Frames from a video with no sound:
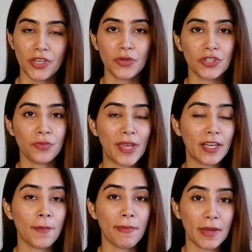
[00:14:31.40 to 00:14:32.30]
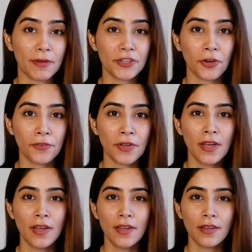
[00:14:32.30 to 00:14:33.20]
where you should make a payment of
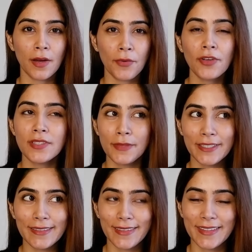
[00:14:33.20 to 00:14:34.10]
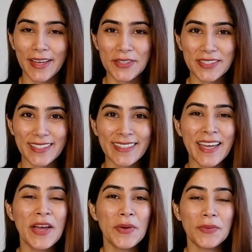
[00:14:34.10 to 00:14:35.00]
approximately 3,000,
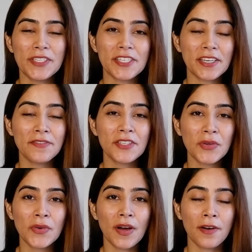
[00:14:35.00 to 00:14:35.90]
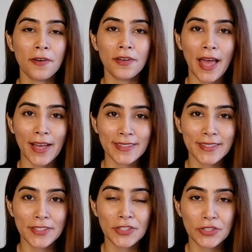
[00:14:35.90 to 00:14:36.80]
which gives you
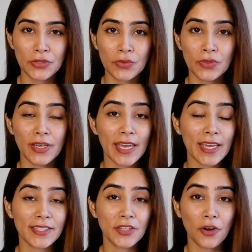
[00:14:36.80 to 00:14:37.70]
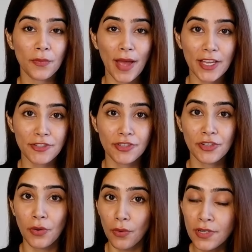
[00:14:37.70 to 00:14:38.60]
access to the Ace Your
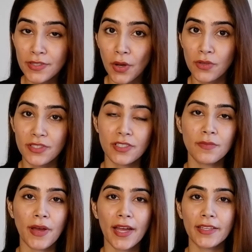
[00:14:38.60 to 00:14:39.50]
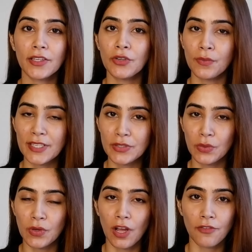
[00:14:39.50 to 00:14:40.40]
Pageant course hosted by the Grooming
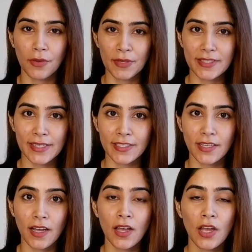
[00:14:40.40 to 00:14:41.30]
School of Miss India.